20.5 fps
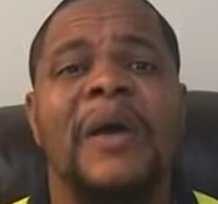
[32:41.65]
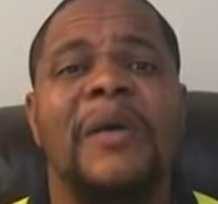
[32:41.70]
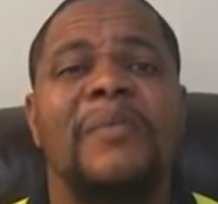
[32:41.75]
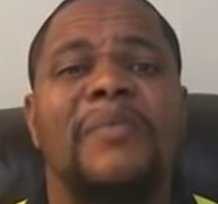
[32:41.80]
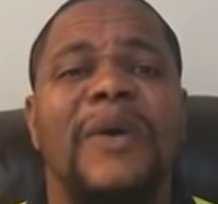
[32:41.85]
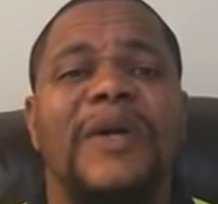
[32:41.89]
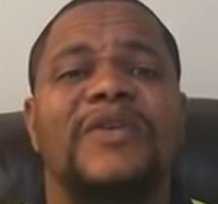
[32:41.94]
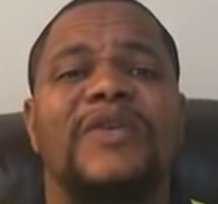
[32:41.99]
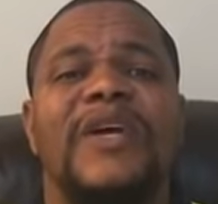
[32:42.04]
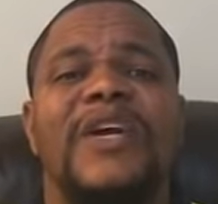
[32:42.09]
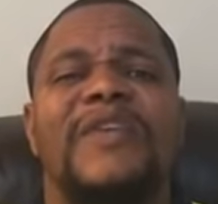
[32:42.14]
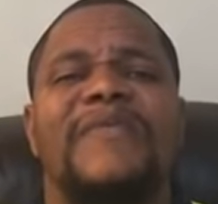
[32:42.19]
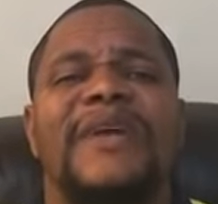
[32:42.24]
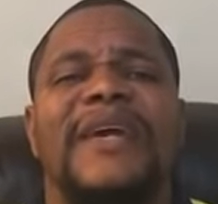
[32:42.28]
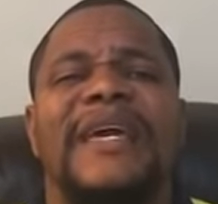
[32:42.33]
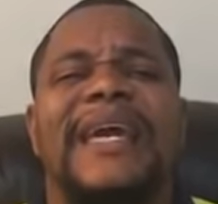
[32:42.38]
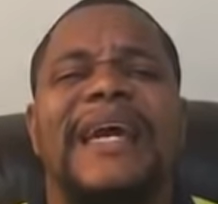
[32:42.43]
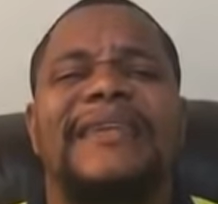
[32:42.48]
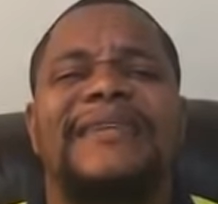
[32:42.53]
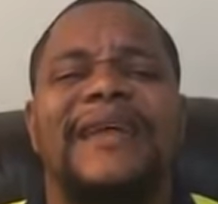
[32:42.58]
But to
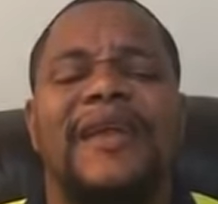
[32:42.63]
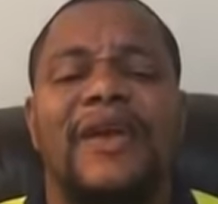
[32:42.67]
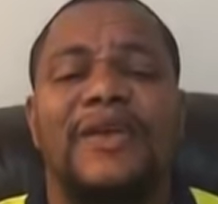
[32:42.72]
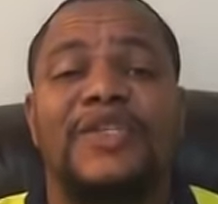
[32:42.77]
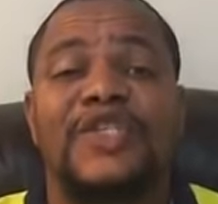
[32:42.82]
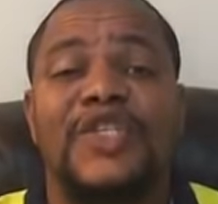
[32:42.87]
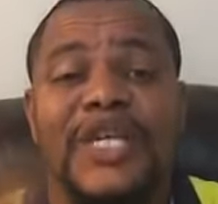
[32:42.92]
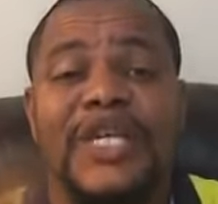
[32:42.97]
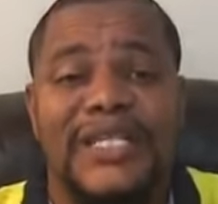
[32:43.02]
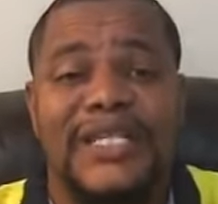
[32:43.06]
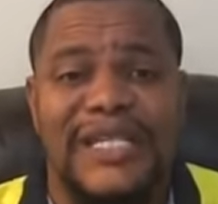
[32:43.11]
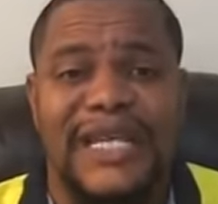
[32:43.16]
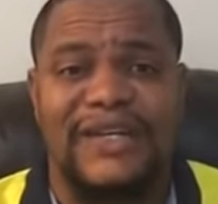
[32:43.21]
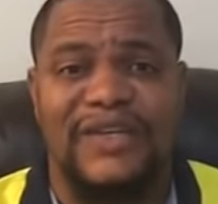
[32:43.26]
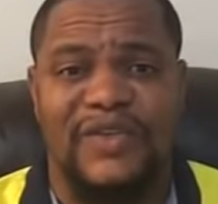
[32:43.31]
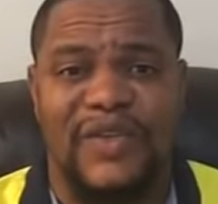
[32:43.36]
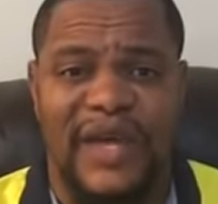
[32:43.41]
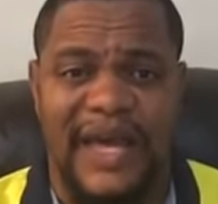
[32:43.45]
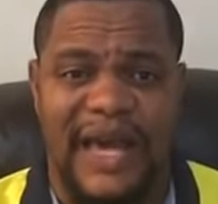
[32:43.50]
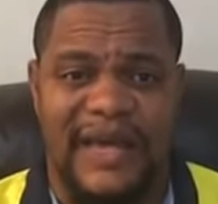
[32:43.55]
even get the
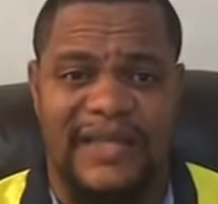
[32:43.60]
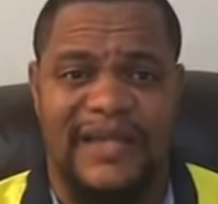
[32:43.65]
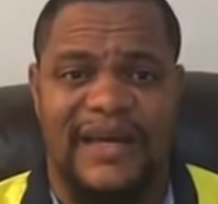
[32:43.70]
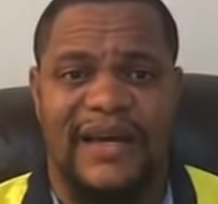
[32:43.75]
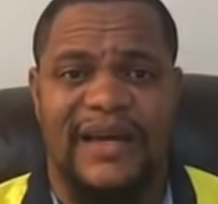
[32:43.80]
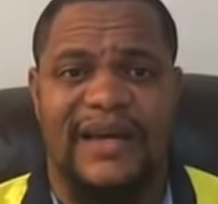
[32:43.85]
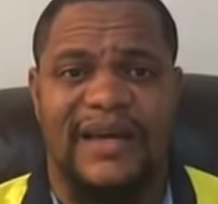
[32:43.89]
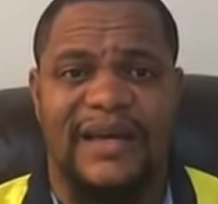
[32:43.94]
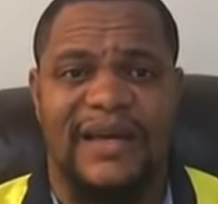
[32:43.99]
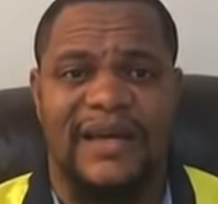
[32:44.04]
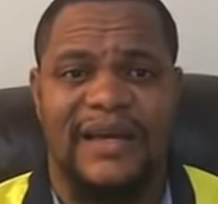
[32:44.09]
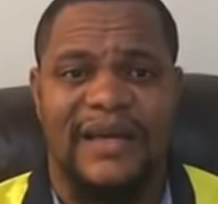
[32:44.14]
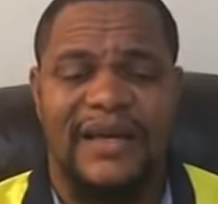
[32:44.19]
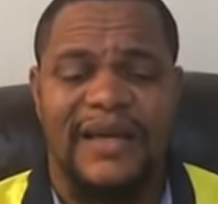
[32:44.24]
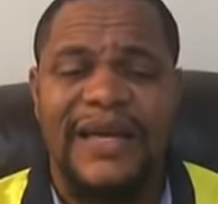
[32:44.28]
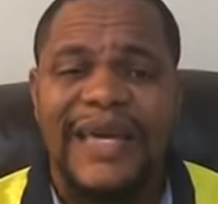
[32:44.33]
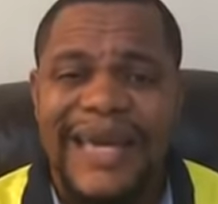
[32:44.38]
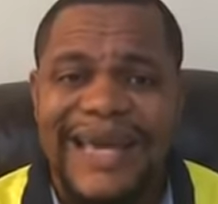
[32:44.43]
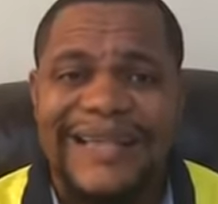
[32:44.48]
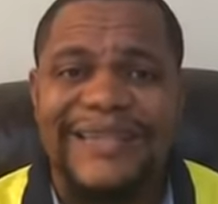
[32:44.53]
logistics together,
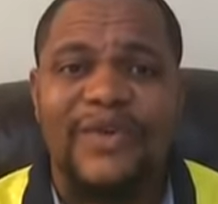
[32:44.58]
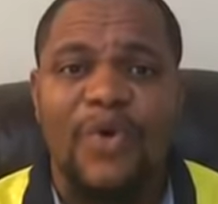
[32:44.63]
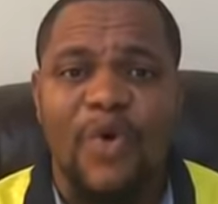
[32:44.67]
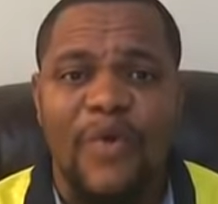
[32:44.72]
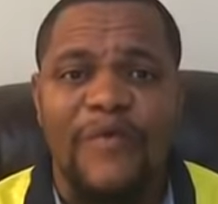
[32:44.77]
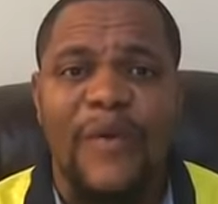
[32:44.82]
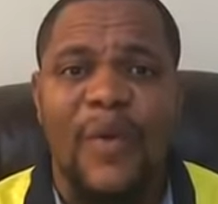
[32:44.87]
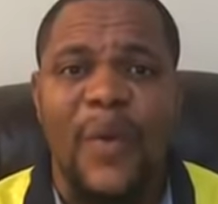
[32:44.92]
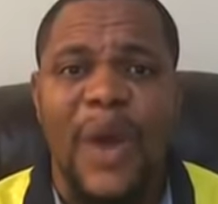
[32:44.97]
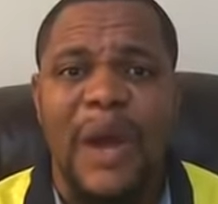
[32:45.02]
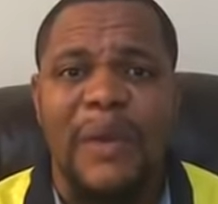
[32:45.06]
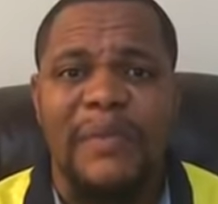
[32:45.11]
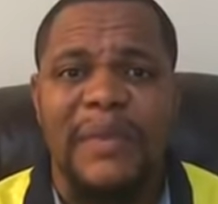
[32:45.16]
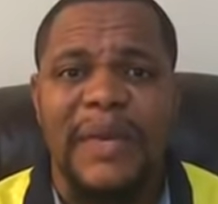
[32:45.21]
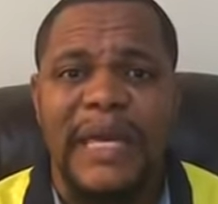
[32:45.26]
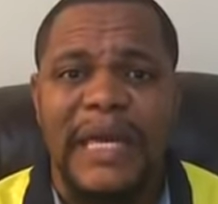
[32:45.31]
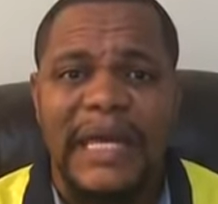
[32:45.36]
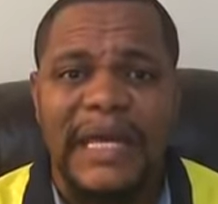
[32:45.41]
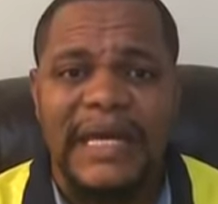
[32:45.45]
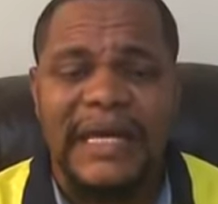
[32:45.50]
it's
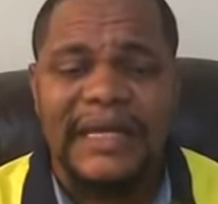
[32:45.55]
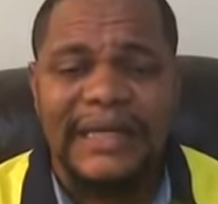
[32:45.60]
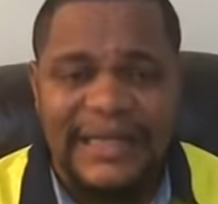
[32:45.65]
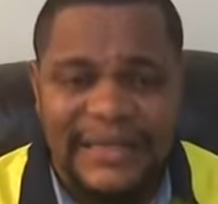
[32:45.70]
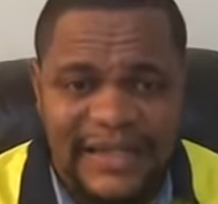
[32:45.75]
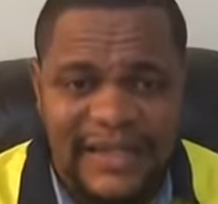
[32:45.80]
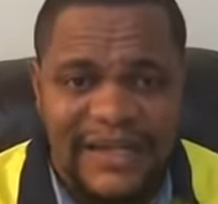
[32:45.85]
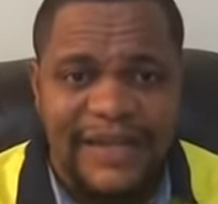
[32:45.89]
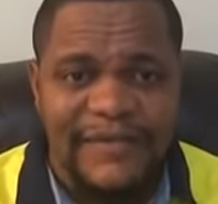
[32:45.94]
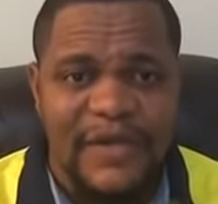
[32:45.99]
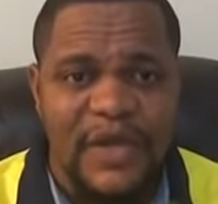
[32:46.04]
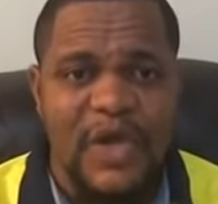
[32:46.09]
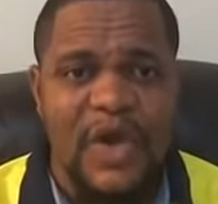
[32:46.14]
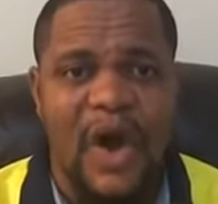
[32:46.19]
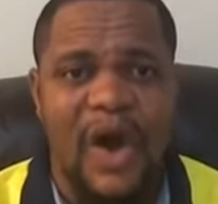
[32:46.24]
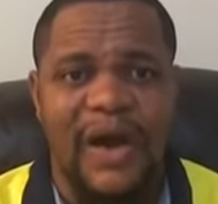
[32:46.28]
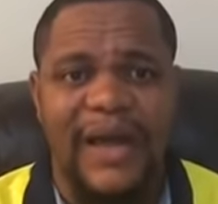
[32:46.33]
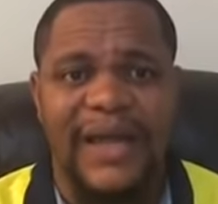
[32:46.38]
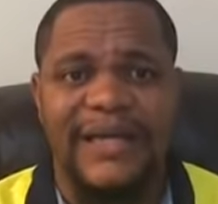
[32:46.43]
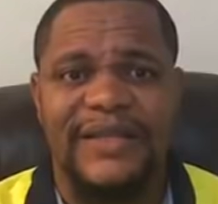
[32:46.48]
overwhelming. The state of New
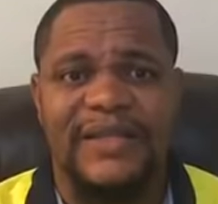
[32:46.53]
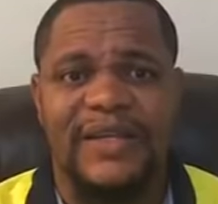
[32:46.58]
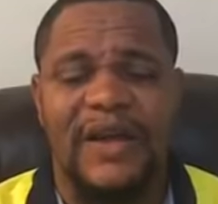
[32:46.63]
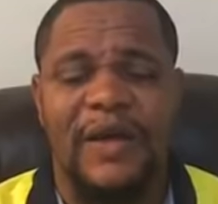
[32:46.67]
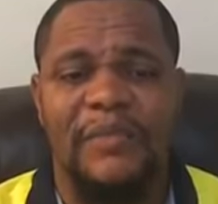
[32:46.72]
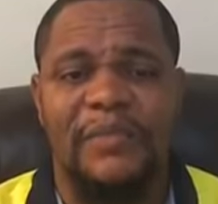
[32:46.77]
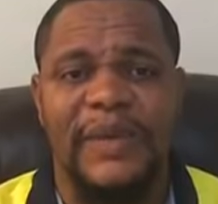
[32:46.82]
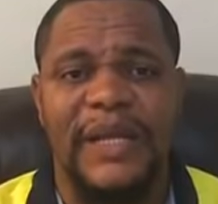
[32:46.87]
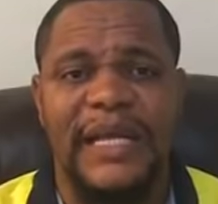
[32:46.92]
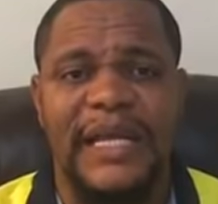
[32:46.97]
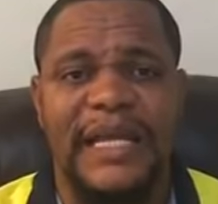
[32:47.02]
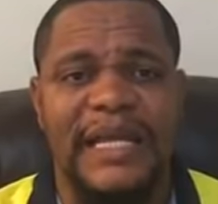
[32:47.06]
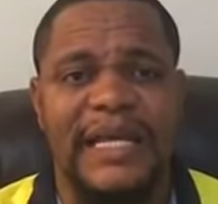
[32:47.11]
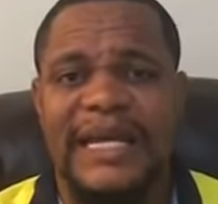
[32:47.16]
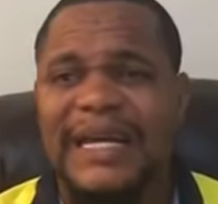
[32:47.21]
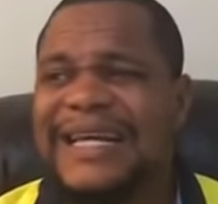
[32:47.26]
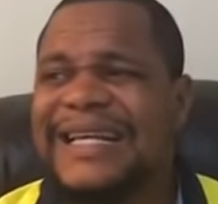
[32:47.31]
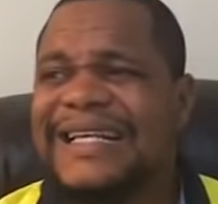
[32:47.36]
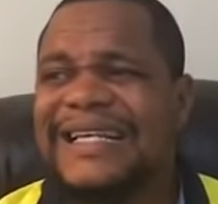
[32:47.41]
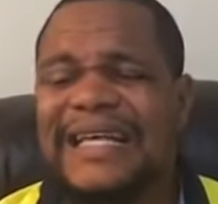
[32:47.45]
York is
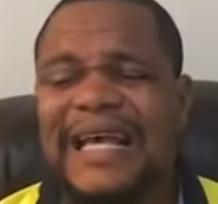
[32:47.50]
complaining.